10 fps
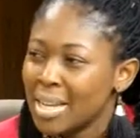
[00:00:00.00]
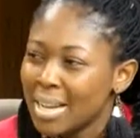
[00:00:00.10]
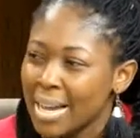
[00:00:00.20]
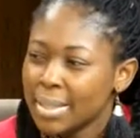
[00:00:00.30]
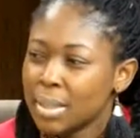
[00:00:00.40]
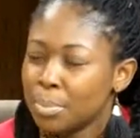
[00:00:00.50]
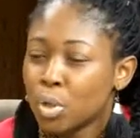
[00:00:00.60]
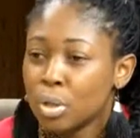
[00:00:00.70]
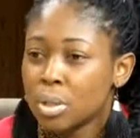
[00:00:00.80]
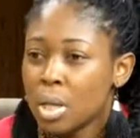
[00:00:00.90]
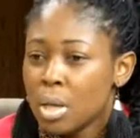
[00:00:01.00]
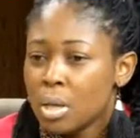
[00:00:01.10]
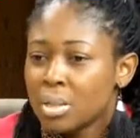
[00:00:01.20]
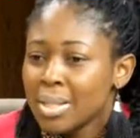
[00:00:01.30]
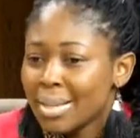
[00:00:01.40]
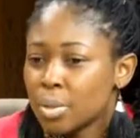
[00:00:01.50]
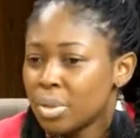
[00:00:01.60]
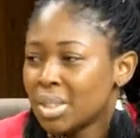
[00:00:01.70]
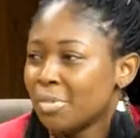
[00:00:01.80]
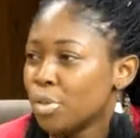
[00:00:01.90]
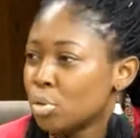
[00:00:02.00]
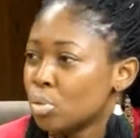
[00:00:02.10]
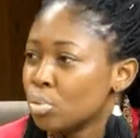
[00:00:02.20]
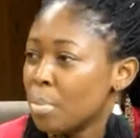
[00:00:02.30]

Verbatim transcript: that kind thing because sex was given to